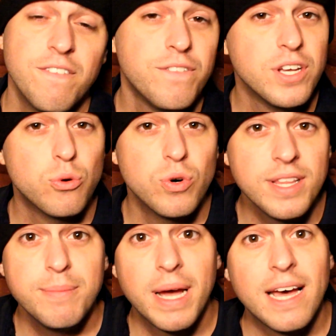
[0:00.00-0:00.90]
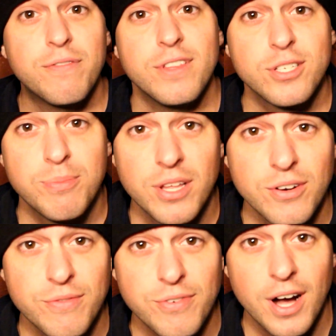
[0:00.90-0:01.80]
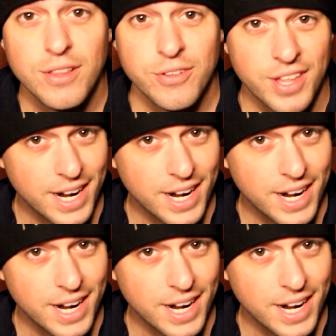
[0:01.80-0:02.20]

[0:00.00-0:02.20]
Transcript: And I feel really bad for this mother and father